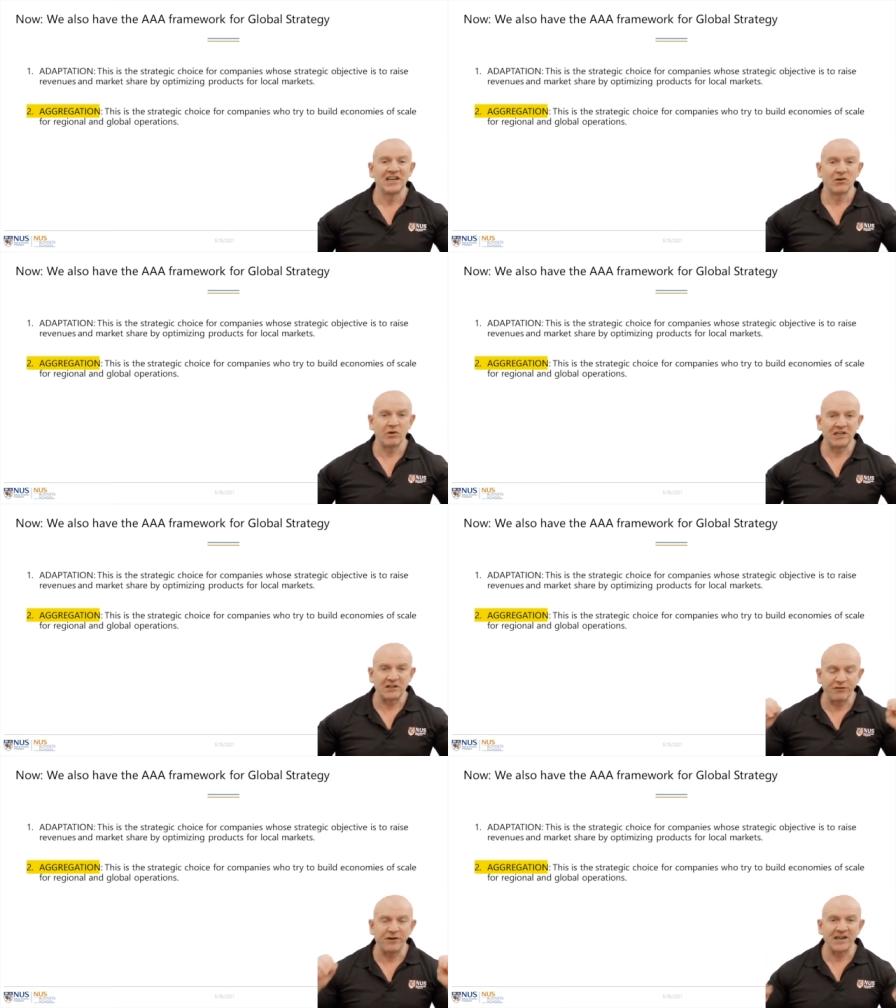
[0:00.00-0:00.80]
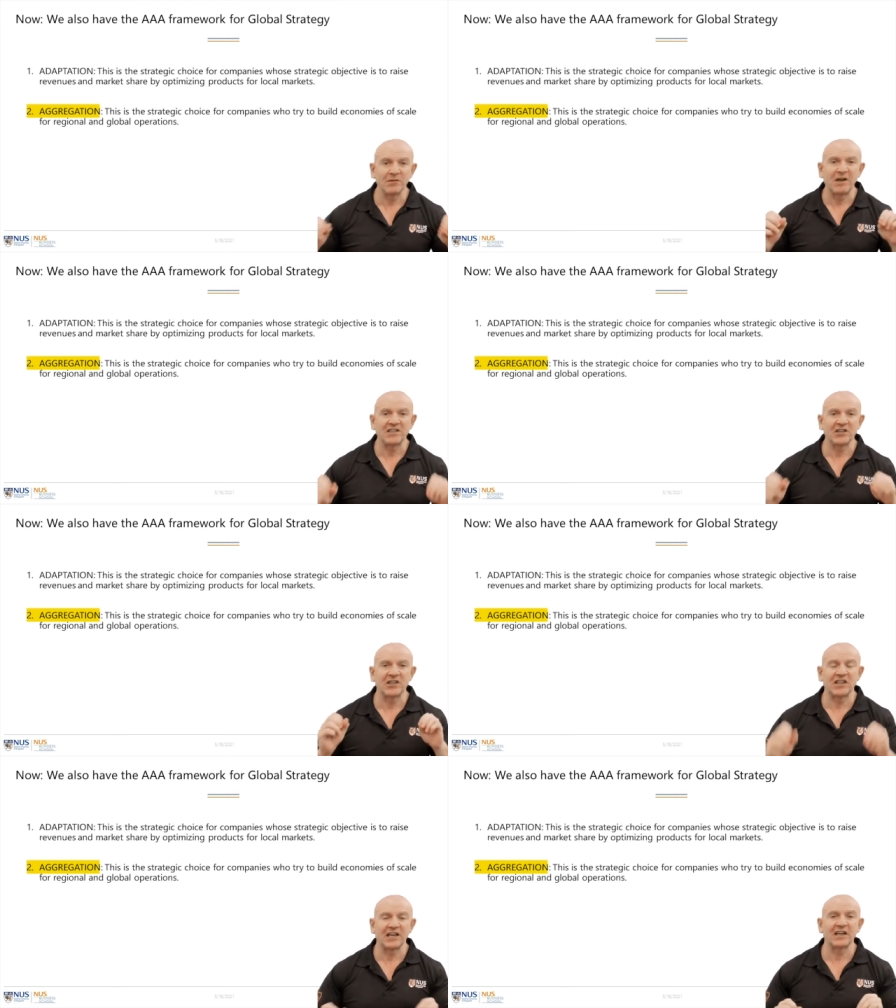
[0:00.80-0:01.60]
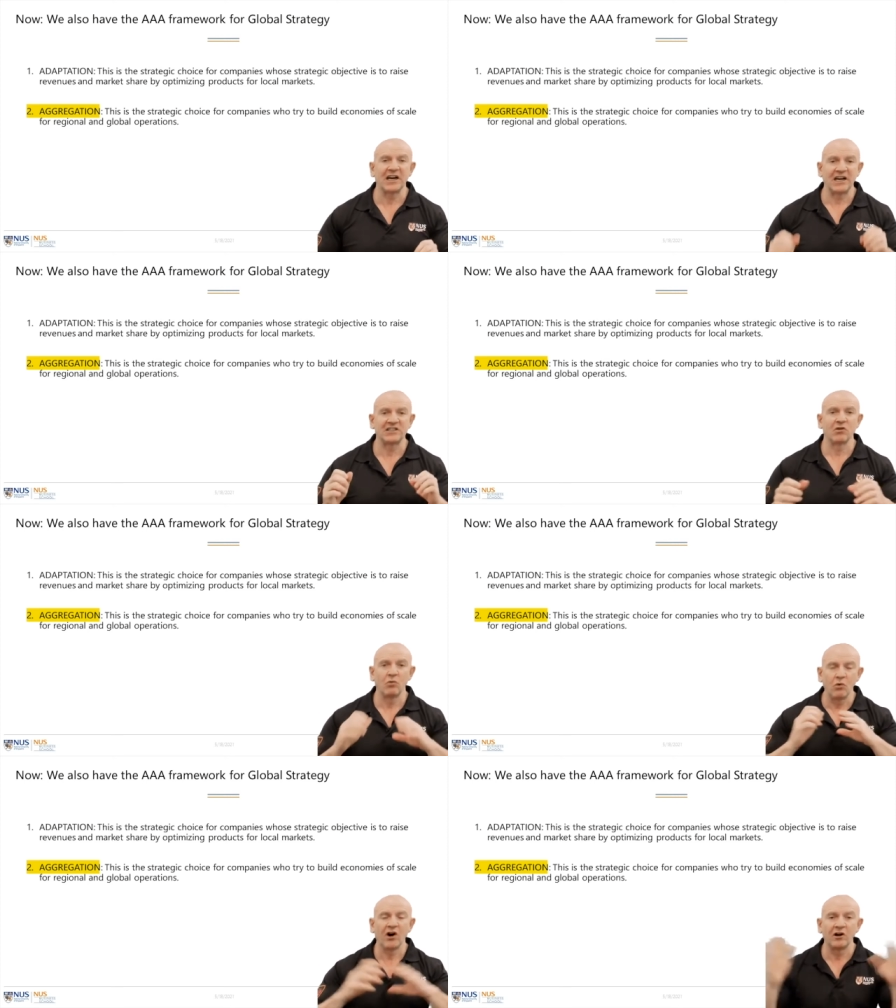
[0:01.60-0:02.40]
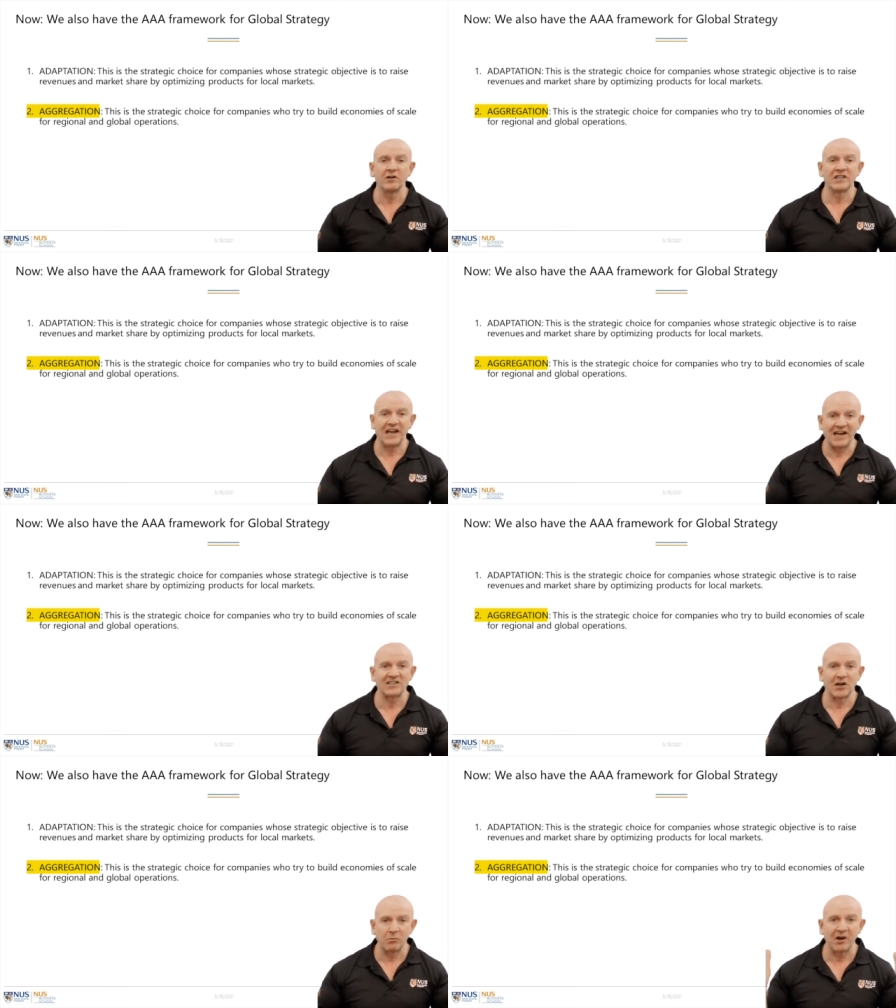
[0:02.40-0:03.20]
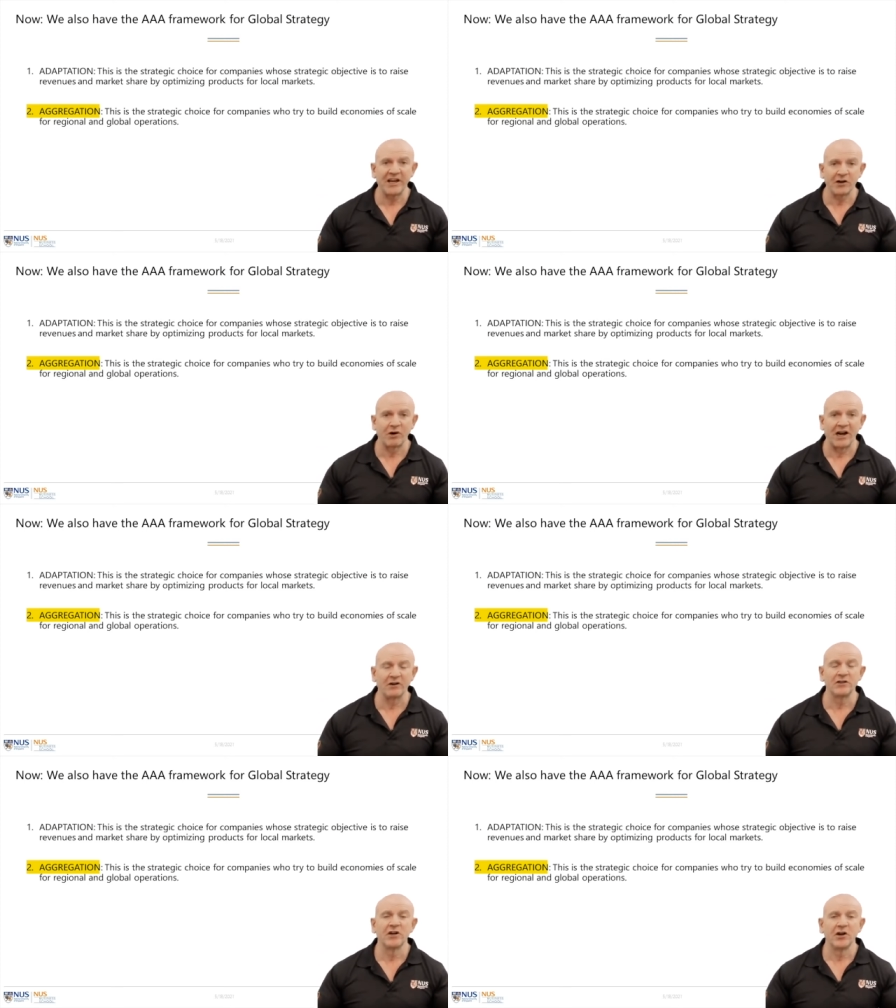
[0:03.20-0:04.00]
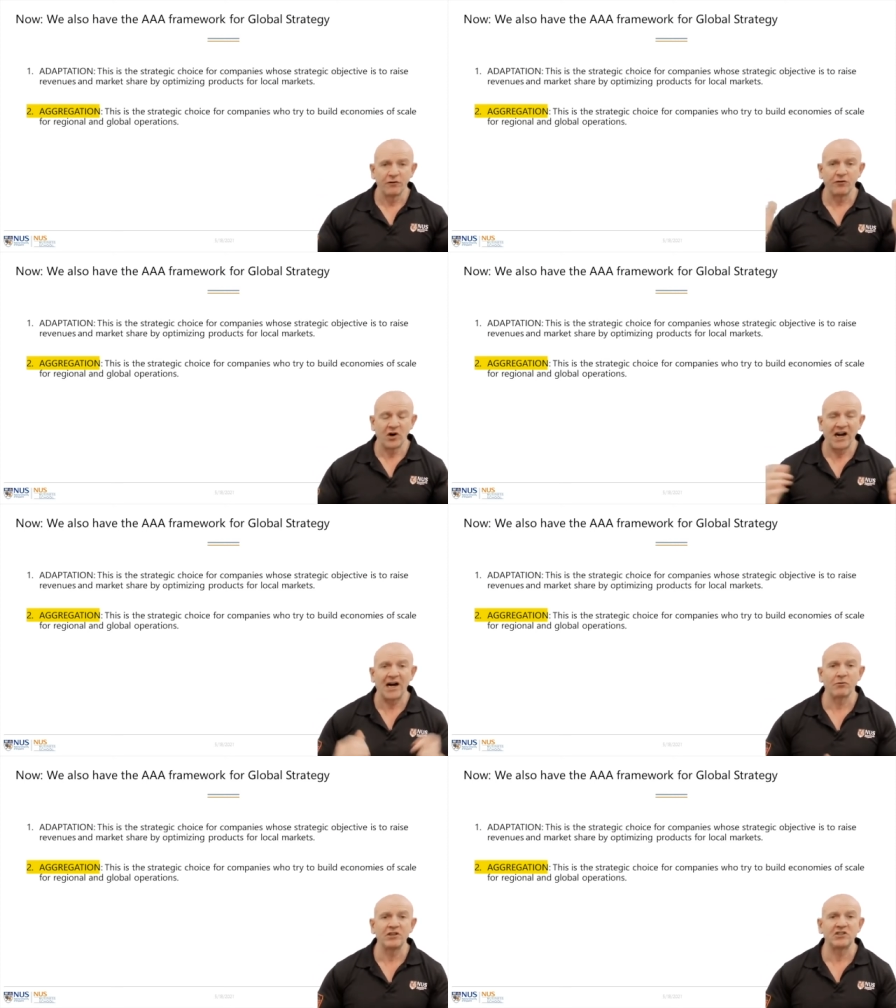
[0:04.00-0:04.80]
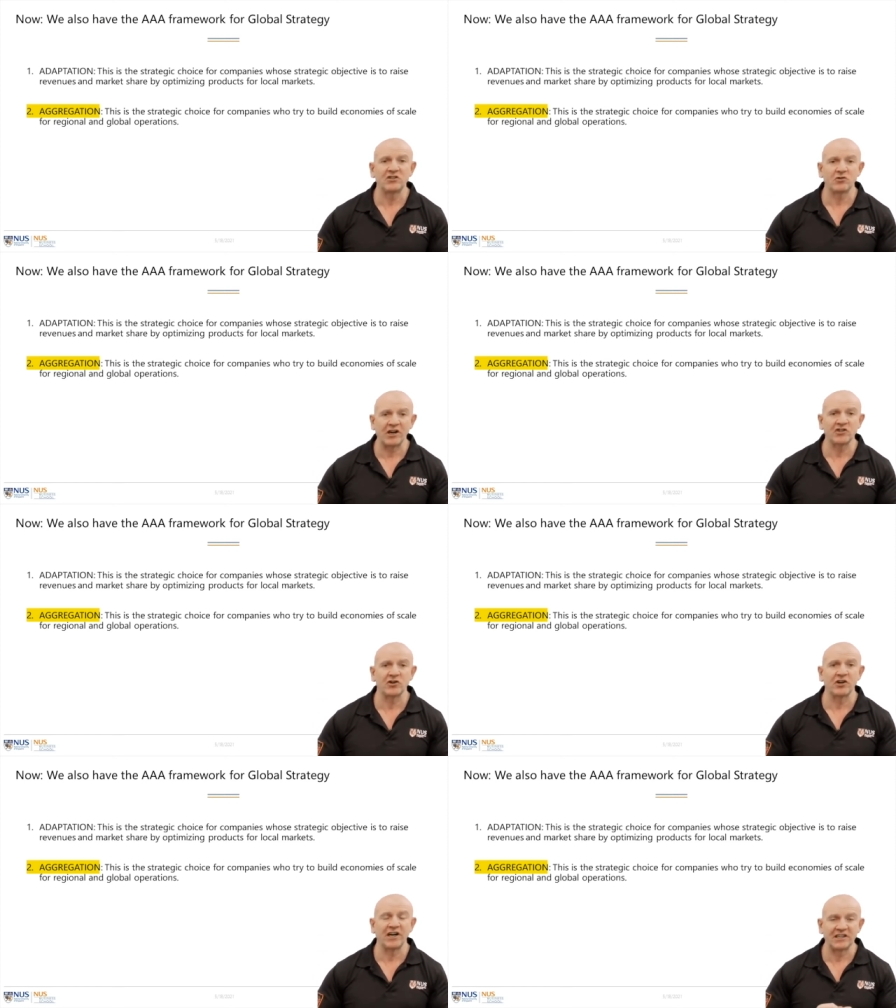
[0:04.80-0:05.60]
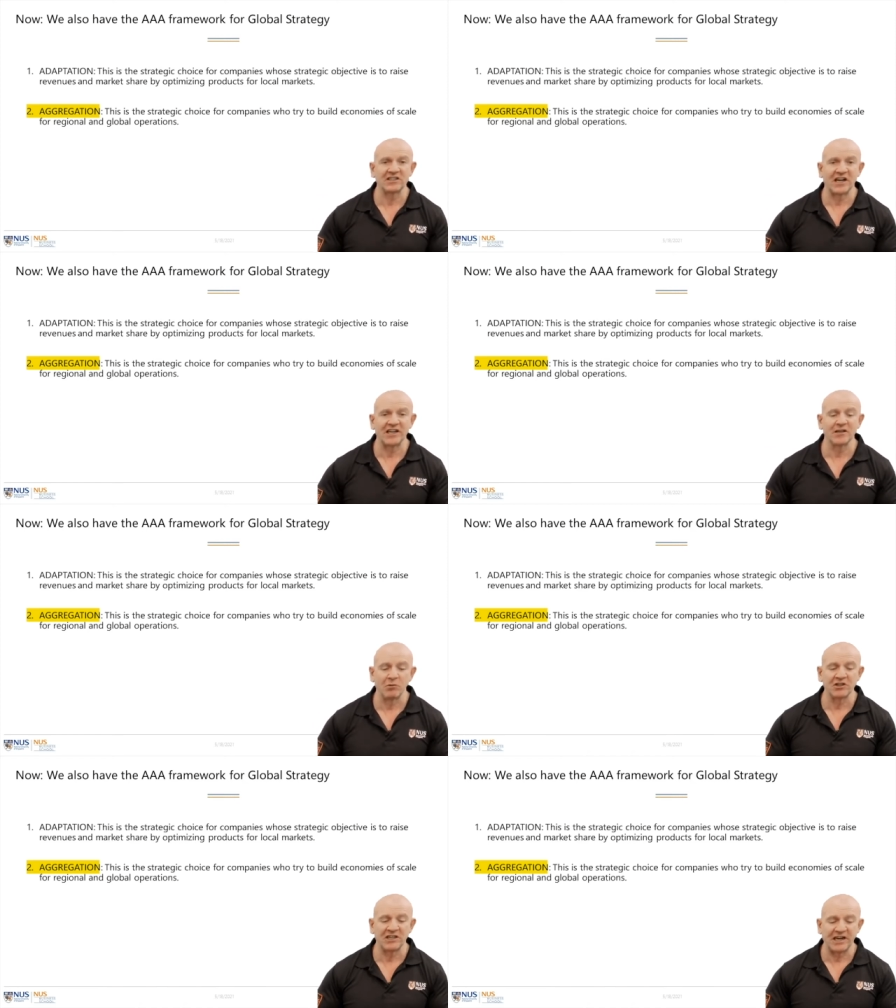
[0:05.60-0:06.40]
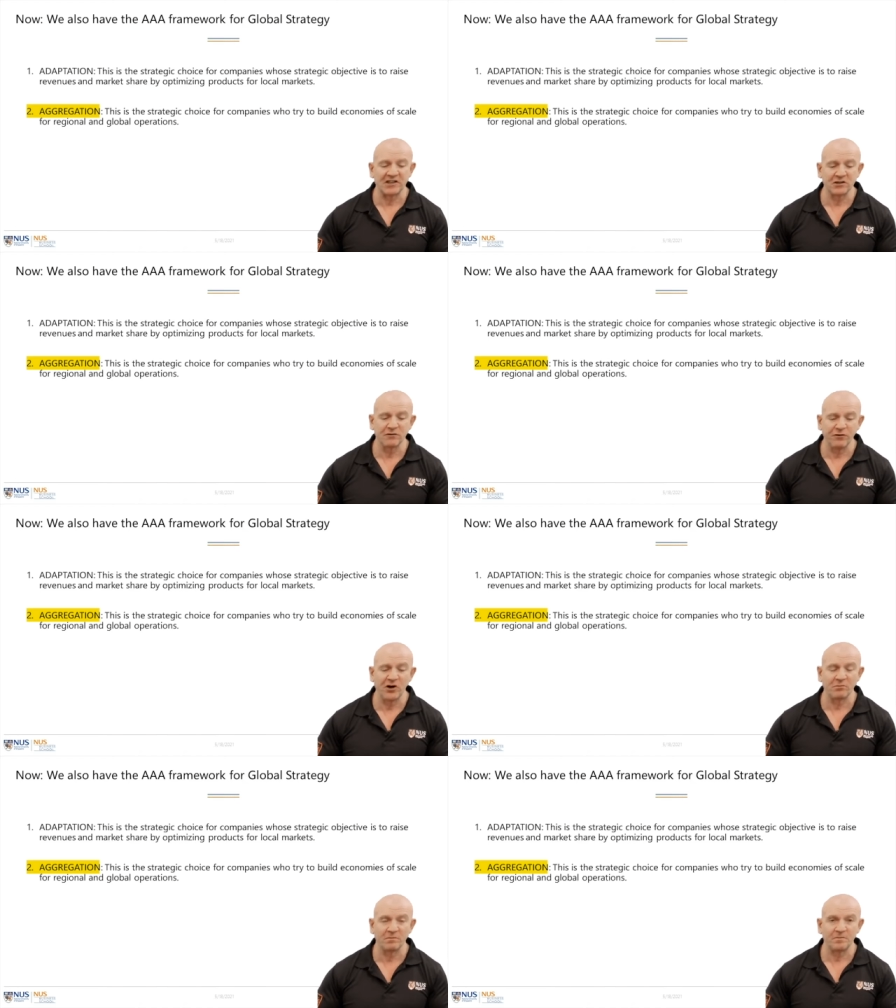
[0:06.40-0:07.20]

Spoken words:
We need to fundamentally think as a world, as our playground for how we structure and design the multinational firm.